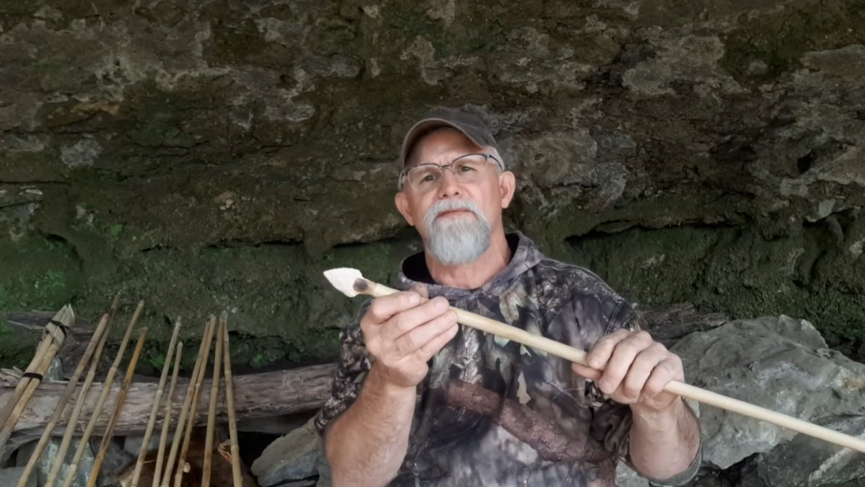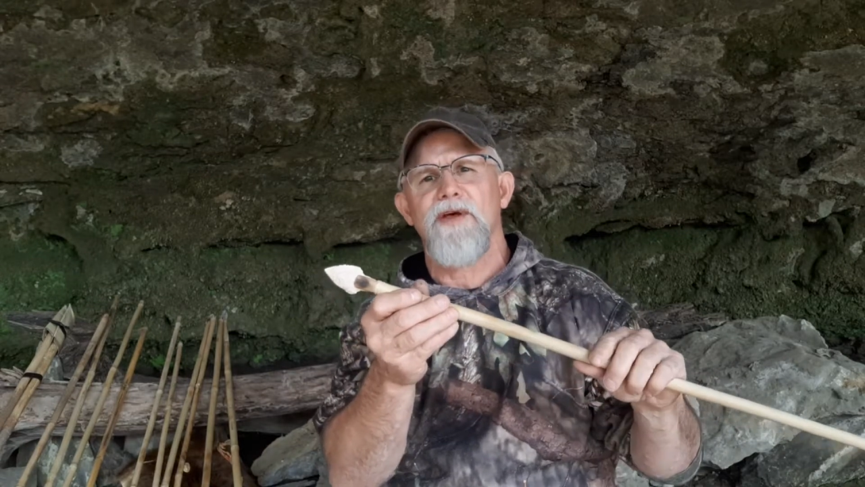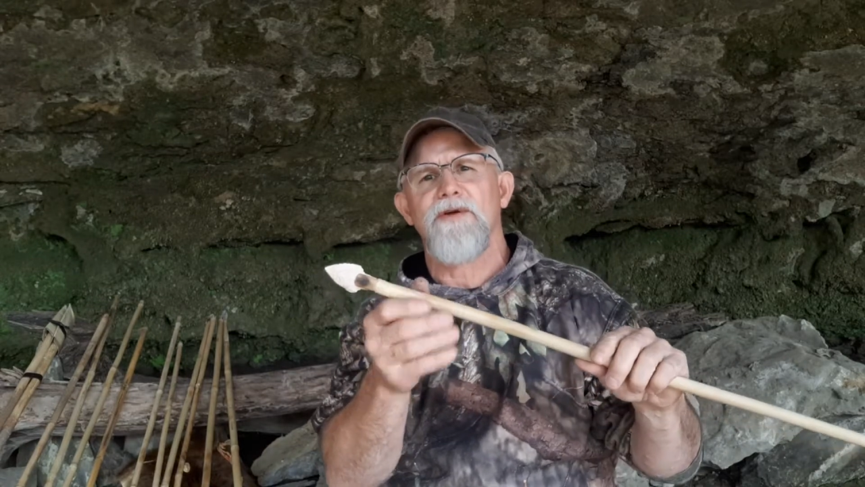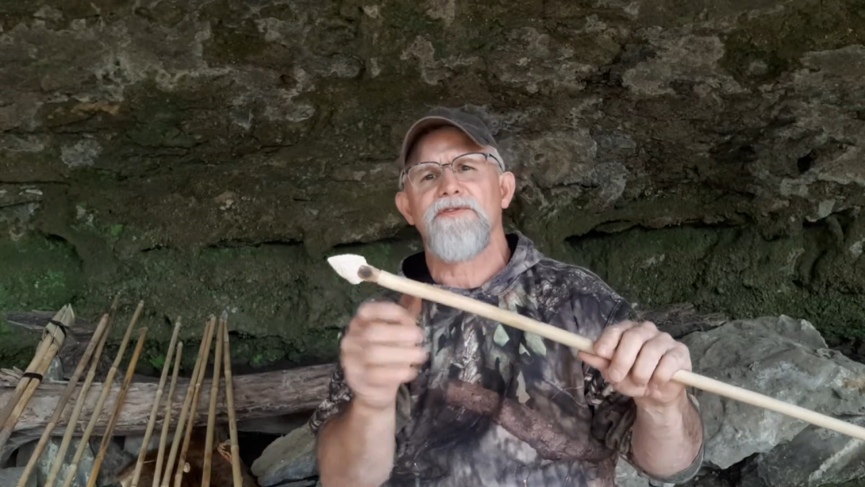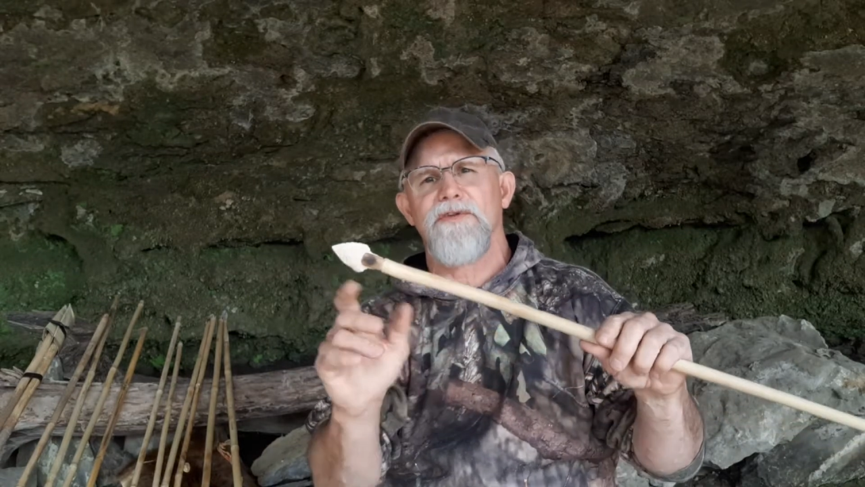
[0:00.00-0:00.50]

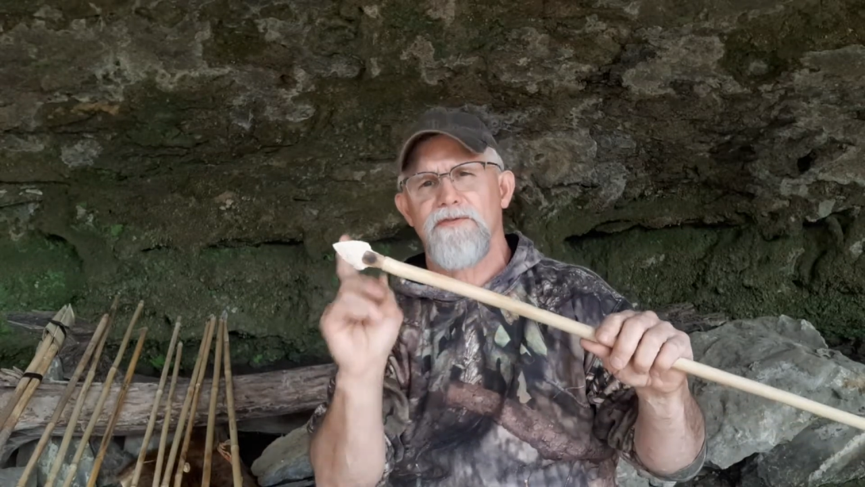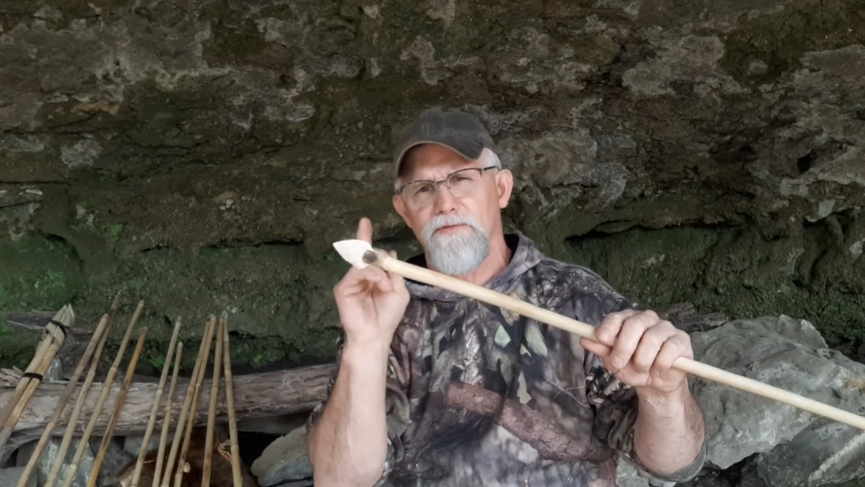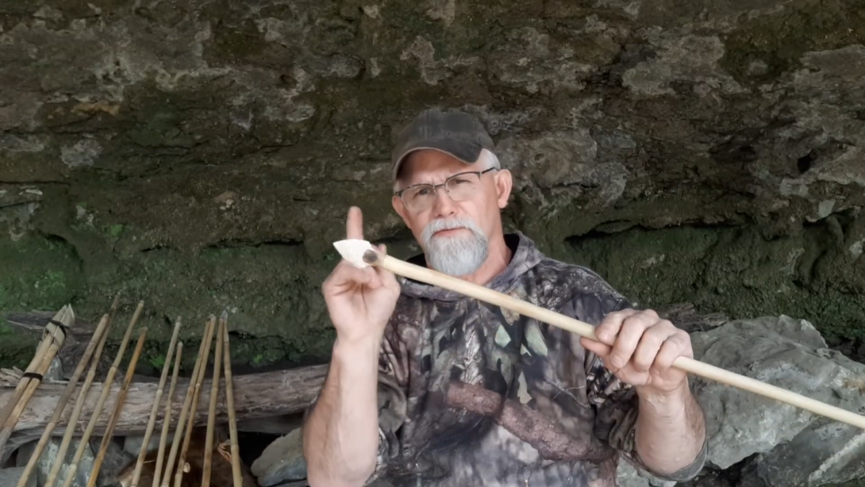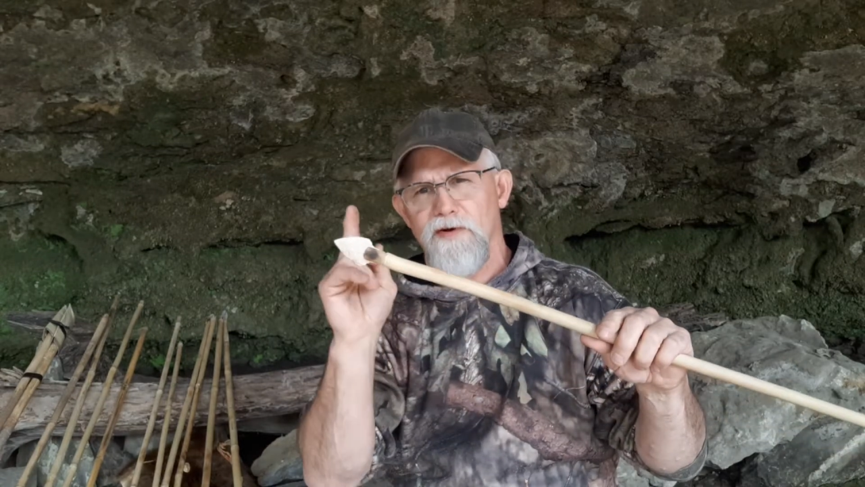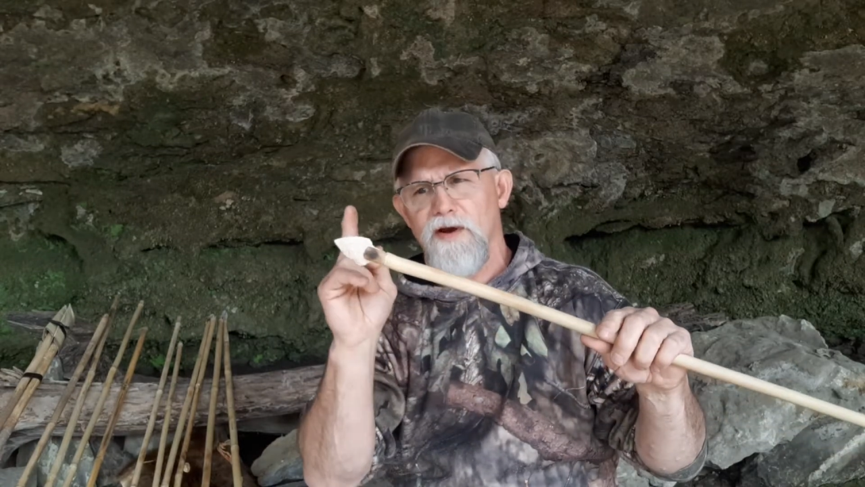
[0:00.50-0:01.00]
noticed that's
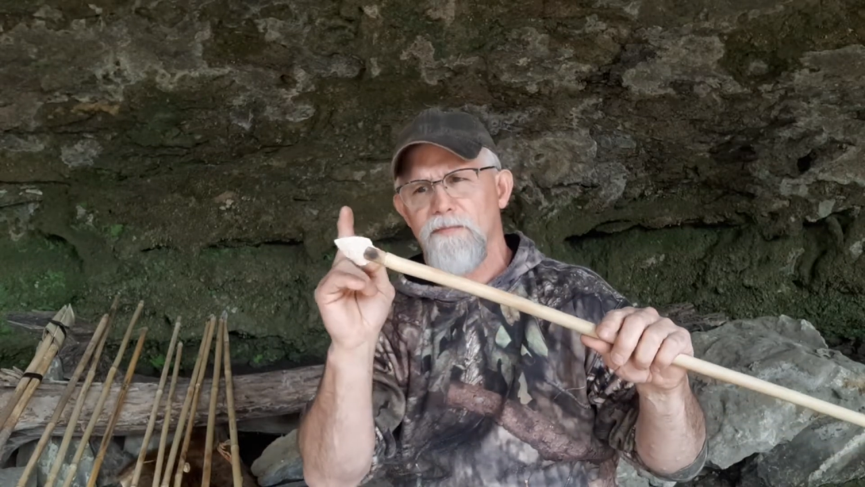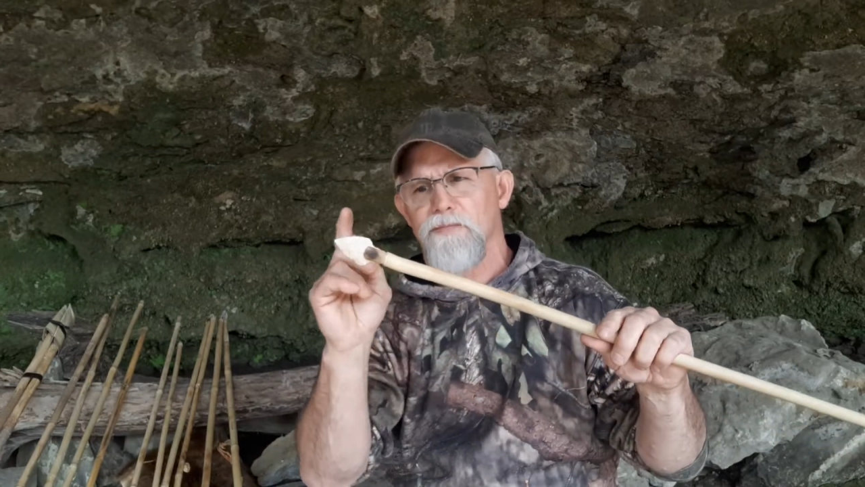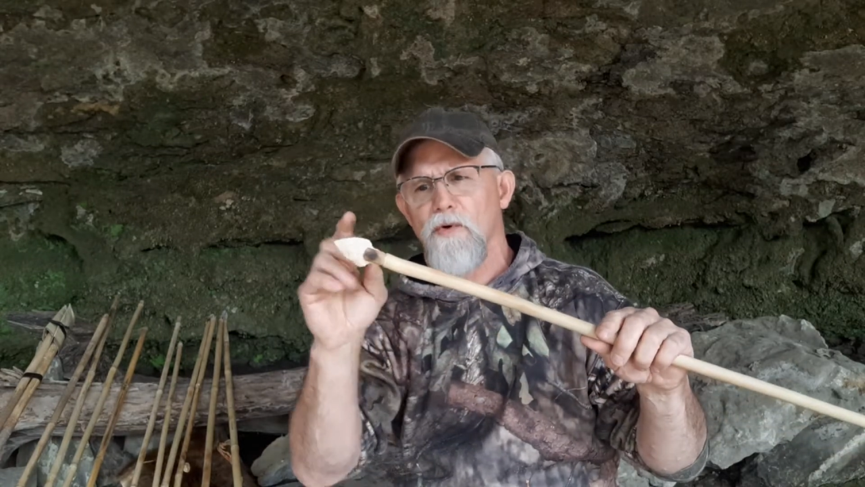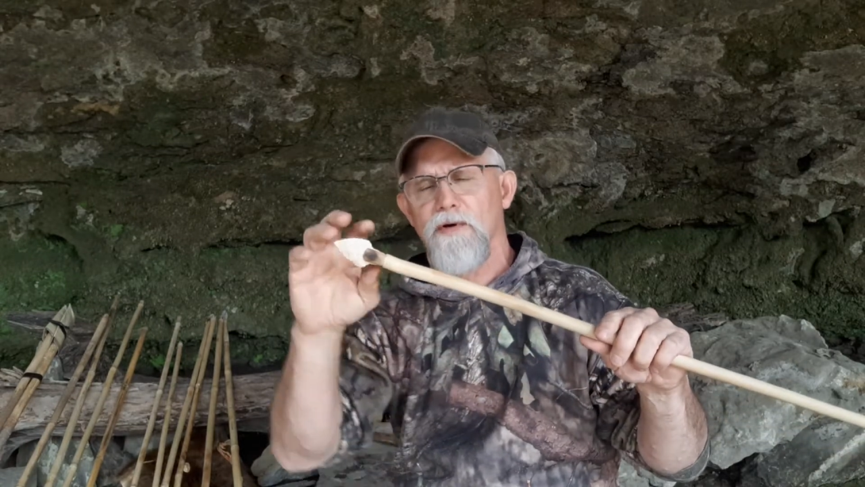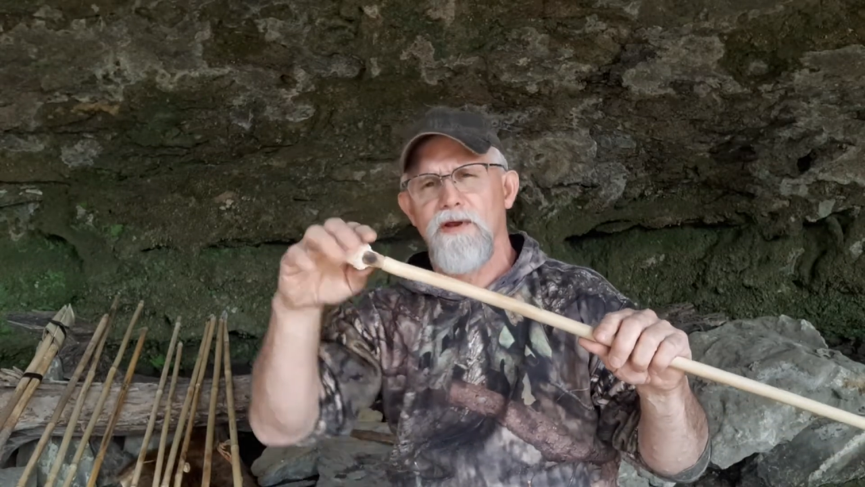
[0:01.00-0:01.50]
very
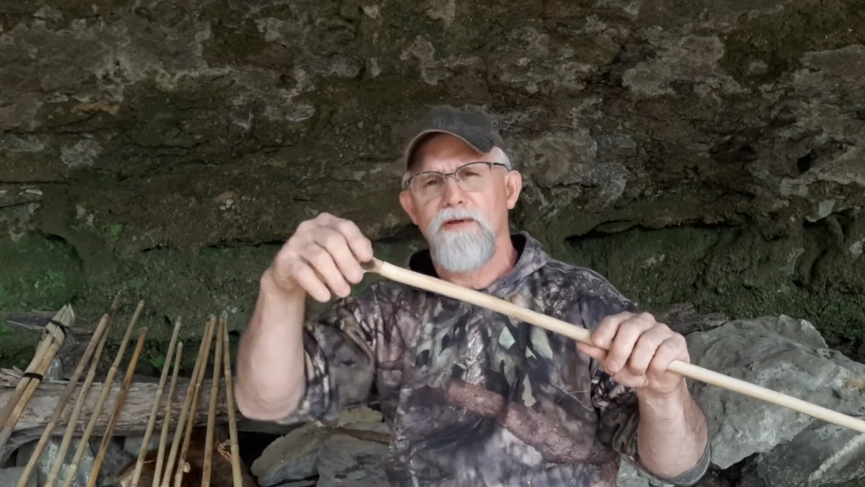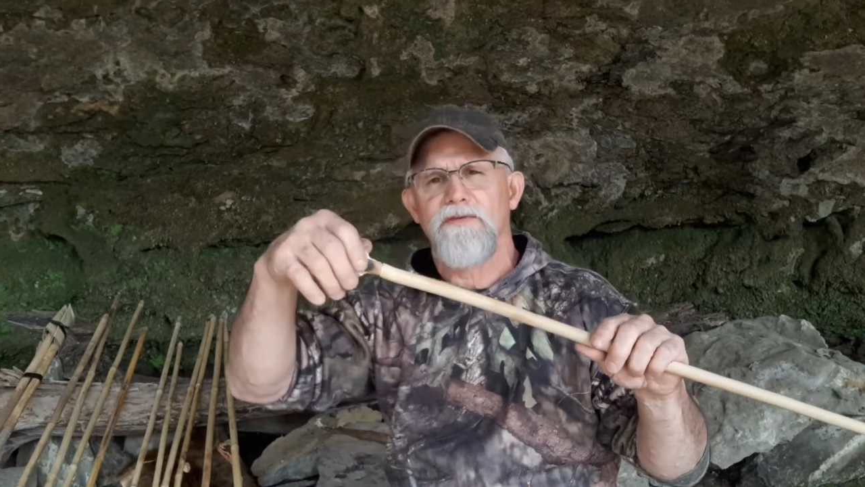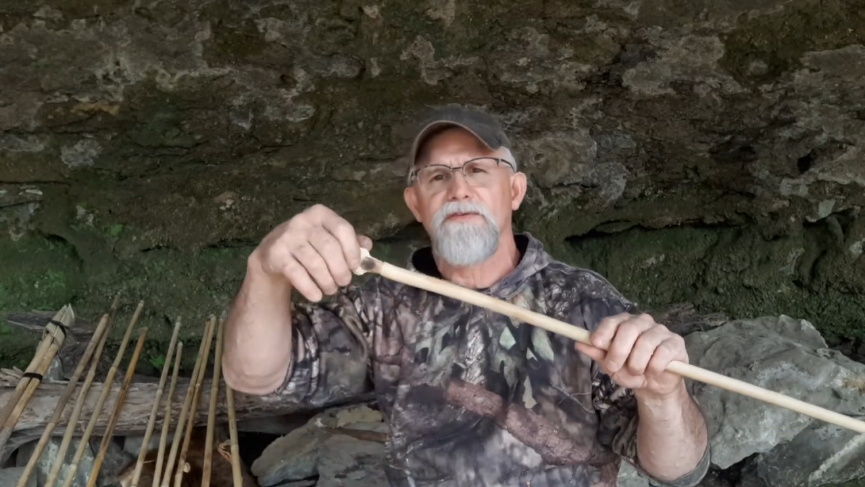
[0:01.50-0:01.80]
important is,